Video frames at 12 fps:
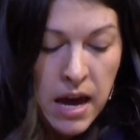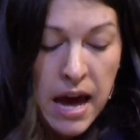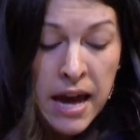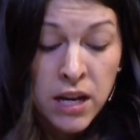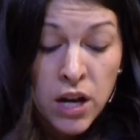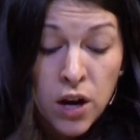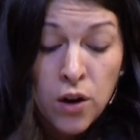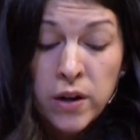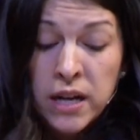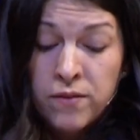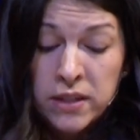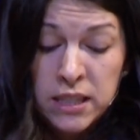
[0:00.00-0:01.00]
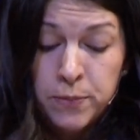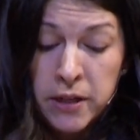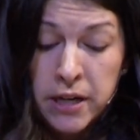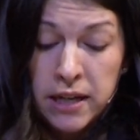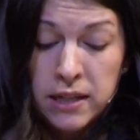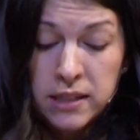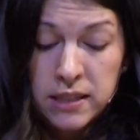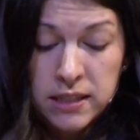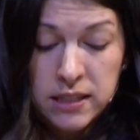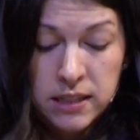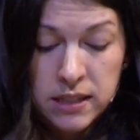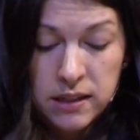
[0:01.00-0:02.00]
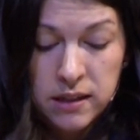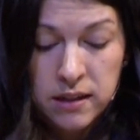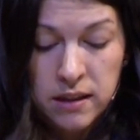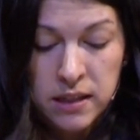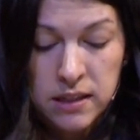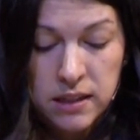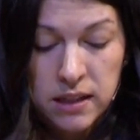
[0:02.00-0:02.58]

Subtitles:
I know and I've experienced that